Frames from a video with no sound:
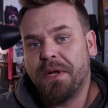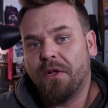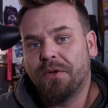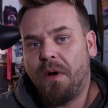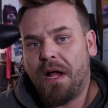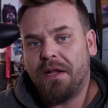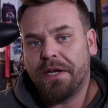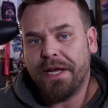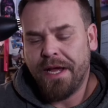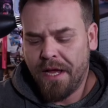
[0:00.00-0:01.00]
build
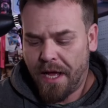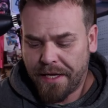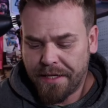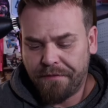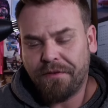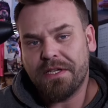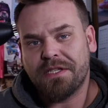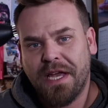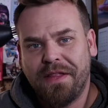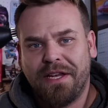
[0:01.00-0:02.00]
quality, I can definitely
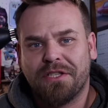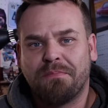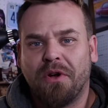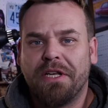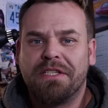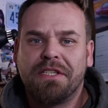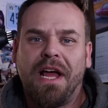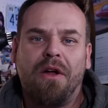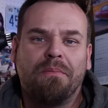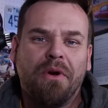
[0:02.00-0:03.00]
say that it's pretty
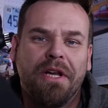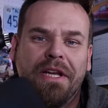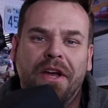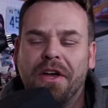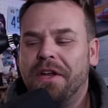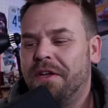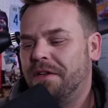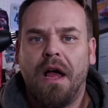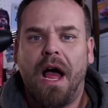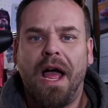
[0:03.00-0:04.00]
stout, pretty good.
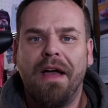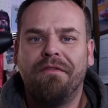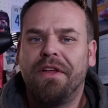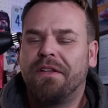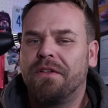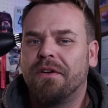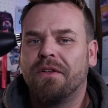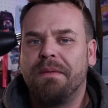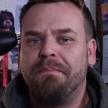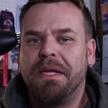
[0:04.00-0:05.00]
I have like
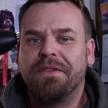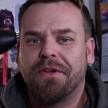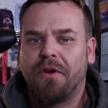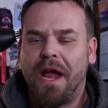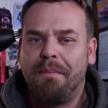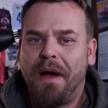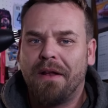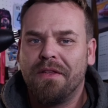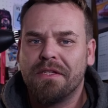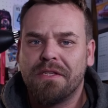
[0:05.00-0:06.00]
literally beat the crap
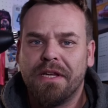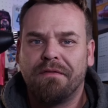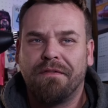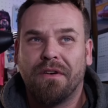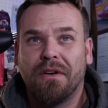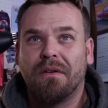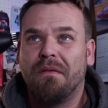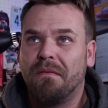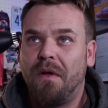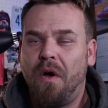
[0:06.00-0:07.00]
out of this thing
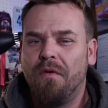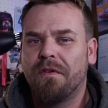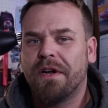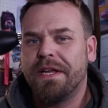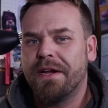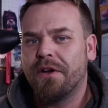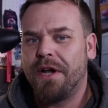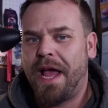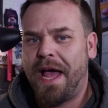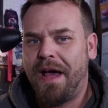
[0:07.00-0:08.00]
for over a year
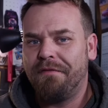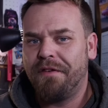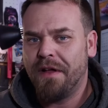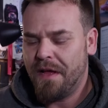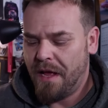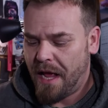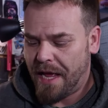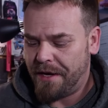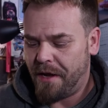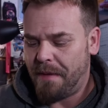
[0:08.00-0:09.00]
and a half,
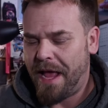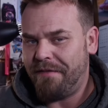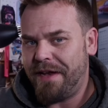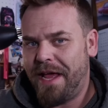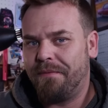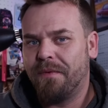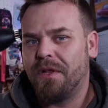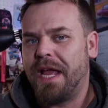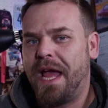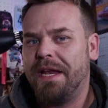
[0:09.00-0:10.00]
and um, I haven't had
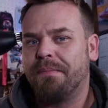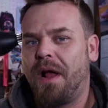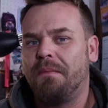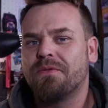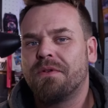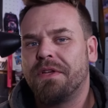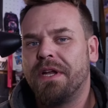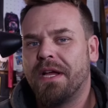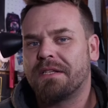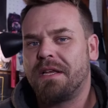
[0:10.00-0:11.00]
really any problems with
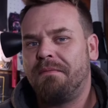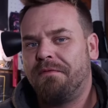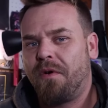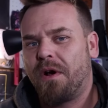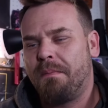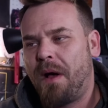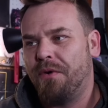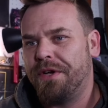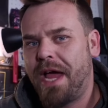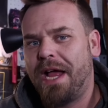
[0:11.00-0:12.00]
it except for
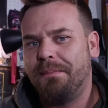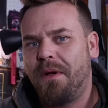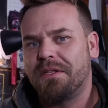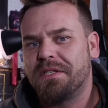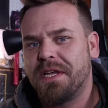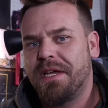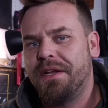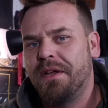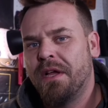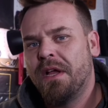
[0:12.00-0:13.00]
about nine months
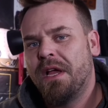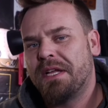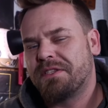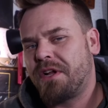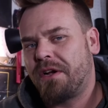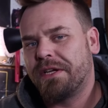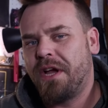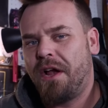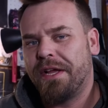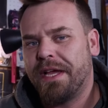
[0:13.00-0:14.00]
in, it started
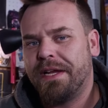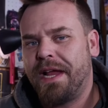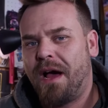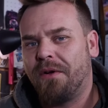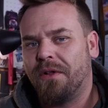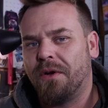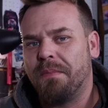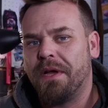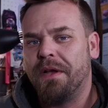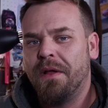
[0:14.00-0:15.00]
cutting in and out a little
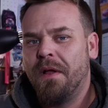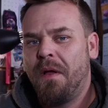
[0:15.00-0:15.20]
bit.